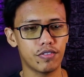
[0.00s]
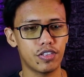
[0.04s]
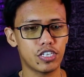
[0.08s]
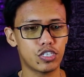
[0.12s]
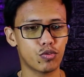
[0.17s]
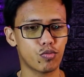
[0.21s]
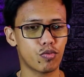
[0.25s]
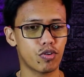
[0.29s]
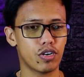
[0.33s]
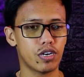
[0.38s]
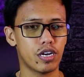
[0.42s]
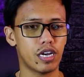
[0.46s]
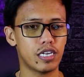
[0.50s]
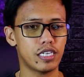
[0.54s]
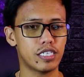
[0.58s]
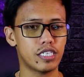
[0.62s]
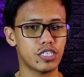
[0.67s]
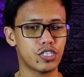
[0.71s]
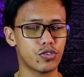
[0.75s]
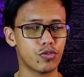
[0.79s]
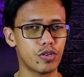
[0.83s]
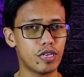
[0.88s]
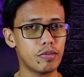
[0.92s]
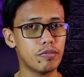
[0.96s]
This is where I
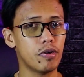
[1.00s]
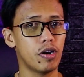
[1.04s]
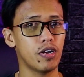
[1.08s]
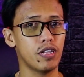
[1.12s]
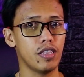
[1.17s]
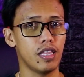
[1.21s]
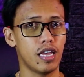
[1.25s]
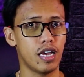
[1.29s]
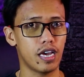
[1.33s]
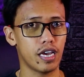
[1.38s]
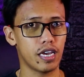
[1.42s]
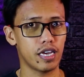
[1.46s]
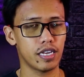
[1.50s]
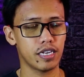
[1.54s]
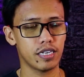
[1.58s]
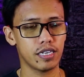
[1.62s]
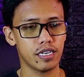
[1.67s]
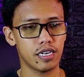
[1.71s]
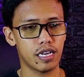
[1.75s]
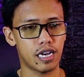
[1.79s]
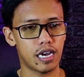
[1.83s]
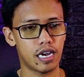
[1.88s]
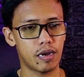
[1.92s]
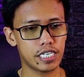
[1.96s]
stream
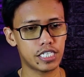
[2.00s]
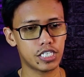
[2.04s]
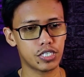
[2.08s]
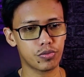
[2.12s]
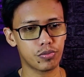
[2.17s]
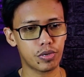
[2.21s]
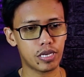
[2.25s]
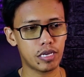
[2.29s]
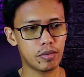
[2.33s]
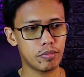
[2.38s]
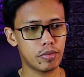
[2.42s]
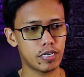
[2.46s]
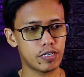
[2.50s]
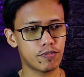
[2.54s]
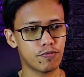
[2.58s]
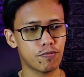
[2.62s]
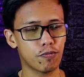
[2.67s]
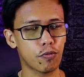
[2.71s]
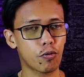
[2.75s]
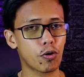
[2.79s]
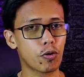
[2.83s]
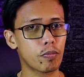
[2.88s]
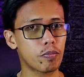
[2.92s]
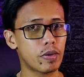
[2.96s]
online. I stream at
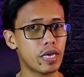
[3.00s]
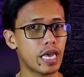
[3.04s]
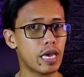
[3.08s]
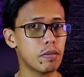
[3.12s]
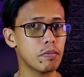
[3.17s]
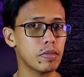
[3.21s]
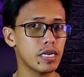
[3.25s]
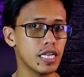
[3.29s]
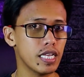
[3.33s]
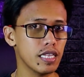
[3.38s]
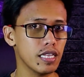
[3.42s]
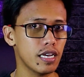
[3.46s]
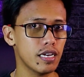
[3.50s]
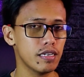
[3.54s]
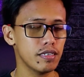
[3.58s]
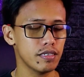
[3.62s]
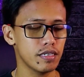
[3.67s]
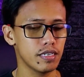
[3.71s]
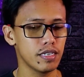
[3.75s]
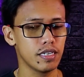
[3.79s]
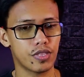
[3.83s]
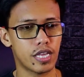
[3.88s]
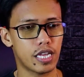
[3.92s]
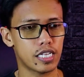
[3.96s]
4 p.m. Manila,
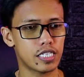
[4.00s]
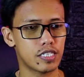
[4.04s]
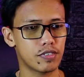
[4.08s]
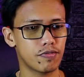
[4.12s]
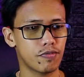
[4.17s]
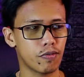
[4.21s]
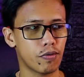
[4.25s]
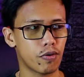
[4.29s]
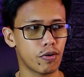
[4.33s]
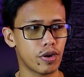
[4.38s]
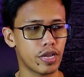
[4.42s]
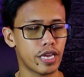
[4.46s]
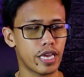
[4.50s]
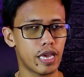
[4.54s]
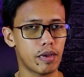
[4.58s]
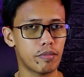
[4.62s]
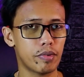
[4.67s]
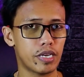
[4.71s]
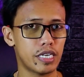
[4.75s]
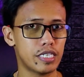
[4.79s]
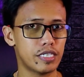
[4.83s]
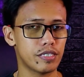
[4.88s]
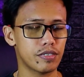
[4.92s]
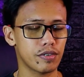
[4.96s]
so that's 4
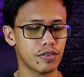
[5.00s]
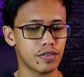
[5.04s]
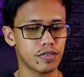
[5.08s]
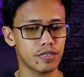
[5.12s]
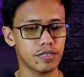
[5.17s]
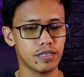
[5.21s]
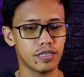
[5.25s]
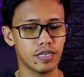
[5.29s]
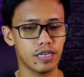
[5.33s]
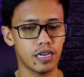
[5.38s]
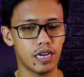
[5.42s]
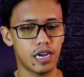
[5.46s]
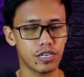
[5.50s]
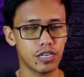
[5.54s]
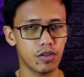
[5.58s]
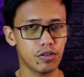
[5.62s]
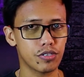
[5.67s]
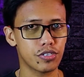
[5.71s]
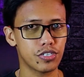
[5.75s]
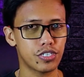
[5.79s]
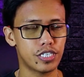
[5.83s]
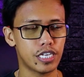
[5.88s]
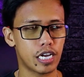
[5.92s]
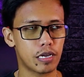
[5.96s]
a.m. Eastern. You can
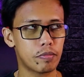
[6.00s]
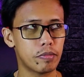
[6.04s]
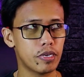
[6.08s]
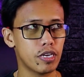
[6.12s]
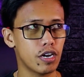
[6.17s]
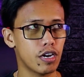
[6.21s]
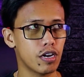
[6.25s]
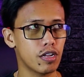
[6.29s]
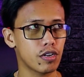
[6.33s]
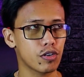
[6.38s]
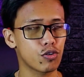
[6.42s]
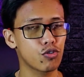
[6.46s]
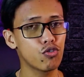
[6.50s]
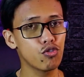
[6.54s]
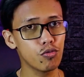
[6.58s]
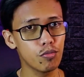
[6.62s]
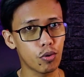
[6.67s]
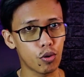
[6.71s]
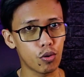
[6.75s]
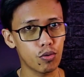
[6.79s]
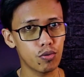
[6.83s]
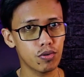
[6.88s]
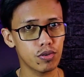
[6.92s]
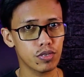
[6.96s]
also check me on
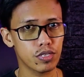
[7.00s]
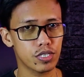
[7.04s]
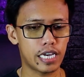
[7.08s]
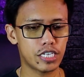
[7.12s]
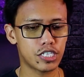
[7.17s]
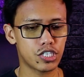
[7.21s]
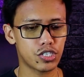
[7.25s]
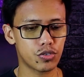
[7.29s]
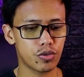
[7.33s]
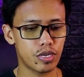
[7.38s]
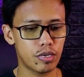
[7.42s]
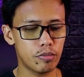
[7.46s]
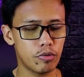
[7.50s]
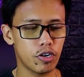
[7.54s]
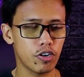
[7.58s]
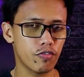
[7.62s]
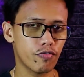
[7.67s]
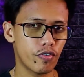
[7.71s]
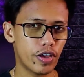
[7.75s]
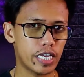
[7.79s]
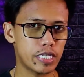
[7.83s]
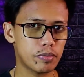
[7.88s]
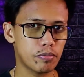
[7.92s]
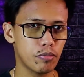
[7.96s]
Kumu. I stream
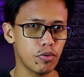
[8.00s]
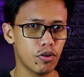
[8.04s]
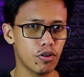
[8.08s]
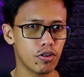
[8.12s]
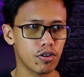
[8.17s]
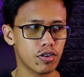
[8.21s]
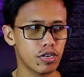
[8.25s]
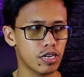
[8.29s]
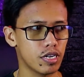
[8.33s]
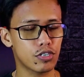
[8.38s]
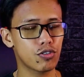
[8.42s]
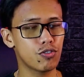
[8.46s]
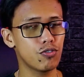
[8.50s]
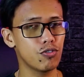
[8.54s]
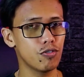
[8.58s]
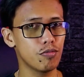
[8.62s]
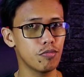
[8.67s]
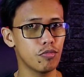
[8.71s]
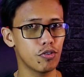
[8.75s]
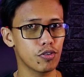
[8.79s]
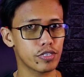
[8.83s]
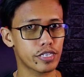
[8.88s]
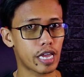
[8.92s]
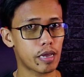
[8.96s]
on Facebook and
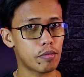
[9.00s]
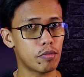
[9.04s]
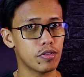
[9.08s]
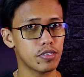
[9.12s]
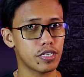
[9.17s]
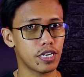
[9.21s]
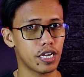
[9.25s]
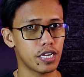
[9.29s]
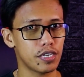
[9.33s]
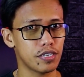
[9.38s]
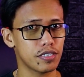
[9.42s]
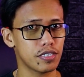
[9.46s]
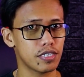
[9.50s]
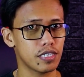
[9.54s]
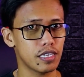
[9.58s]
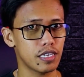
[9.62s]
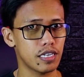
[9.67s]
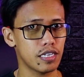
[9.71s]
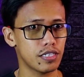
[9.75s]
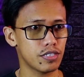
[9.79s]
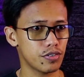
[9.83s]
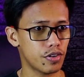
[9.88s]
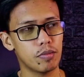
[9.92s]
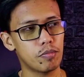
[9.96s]
Kumu
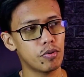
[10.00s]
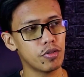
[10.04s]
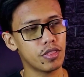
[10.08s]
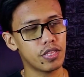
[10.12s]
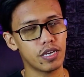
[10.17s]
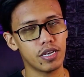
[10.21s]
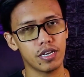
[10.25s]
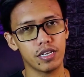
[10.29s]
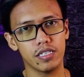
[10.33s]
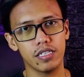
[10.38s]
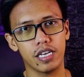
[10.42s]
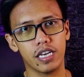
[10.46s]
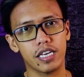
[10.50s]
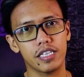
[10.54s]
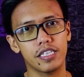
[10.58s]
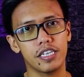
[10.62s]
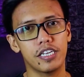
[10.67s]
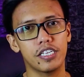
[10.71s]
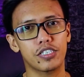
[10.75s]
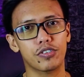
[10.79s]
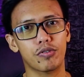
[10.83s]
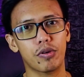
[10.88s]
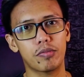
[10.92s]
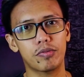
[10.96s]
simultaneously. I'll put the link in
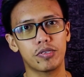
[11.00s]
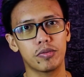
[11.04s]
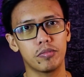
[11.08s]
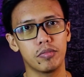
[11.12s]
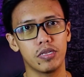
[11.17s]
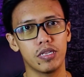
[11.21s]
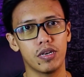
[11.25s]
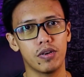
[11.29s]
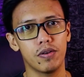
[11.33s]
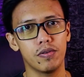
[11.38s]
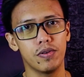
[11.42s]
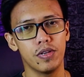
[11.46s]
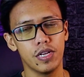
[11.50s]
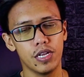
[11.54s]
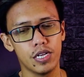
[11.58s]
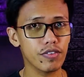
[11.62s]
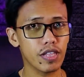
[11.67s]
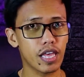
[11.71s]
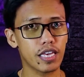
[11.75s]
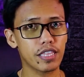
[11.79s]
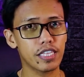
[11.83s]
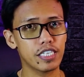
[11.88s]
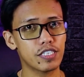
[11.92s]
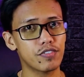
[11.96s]
the description below. If
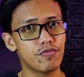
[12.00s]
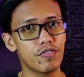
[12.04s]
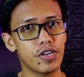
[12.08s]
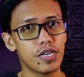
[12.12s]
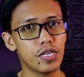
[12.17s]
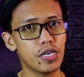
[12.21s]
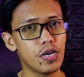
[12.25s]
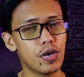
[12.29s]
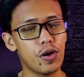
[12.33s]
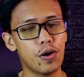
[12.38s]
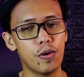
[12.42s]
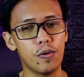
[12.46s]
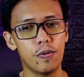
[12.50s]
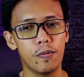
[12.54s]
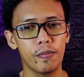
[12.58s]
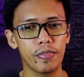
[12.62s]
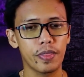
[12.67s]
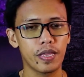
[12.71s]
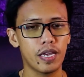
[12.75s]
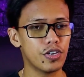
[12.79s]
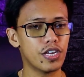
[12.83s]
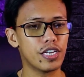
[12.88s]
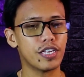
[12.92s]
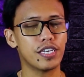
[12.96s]
you like this video,
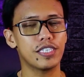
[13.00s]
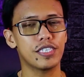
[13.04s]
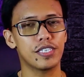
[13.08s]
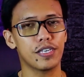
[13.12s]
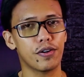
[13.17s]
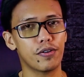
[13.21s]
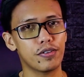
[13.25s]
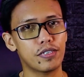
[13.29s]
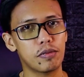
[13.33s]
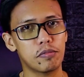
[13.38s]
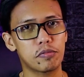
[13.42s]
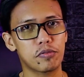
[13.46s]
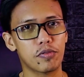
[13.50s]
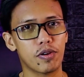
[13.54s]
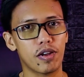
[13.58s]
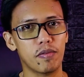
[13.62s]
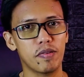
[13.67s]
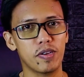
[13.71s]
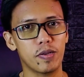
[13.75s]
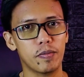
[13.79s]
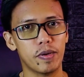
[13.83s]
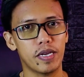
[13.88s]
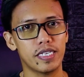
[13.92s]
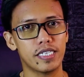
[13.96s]
you can consider
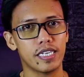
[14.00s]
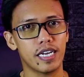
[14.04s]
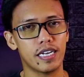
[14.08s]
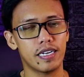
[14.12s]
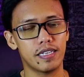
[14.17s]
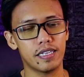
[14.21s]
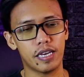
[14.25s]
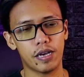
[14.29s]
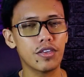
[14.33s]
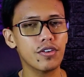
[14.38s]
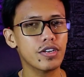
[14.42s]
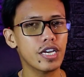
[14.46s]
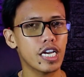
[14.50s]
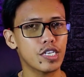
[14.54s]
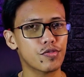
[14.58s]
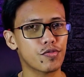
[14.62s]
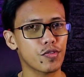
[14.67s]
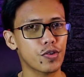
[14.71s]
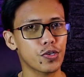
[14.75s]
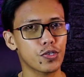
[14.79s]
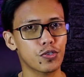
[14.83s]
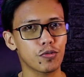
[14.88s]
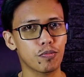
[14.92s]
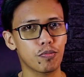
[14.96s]
subscribing to my channel. Thank you
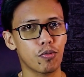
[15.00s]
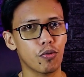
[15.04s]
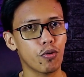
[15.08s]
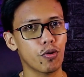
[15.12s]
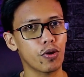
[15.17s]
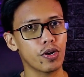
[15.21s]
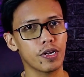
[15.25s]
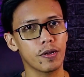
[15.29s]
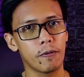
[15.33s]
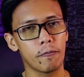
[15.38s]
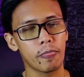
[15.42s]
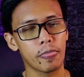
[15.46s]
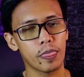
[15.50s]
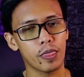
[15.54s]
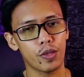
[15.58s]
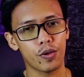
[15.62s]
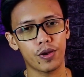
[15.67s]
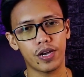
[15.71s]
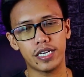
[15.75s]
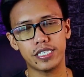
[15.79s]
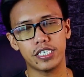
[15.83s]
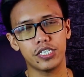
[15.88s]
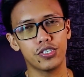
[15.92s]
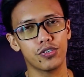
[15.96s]
guys for your support.
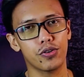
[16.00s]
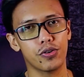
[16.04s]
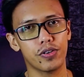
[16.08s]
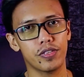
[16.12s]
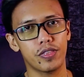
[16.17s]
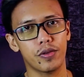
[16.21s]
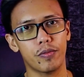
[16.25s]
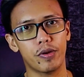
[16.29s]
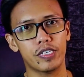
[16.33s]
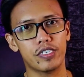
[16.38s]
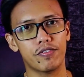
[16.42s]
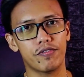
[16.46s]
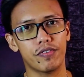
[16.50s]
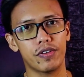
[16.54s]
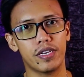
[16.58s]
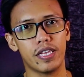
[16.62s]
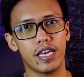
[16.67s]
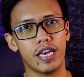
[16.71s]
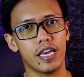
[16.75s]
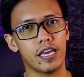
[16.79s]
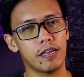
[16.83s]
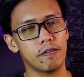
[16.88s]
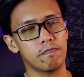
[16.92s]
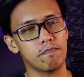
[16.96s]
You guys enjoy the rest of
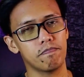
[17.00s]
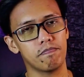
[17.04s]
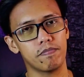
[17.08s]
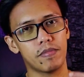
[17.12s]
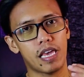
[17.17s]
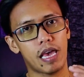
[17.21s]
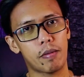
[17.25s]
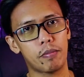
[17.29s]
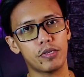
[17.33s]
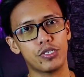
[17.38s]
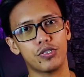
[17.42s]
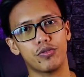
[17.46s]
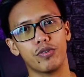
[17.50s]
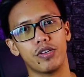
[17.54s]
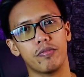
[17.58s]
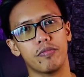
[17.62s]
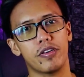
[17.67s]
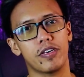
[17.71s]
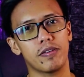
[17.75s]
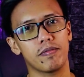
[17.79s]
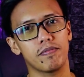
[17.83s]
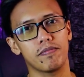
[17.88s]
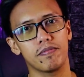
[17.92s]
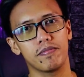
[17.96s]
your day and happy
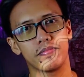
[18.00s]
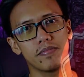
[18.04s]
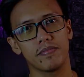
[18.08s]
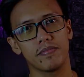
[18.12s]
streaming.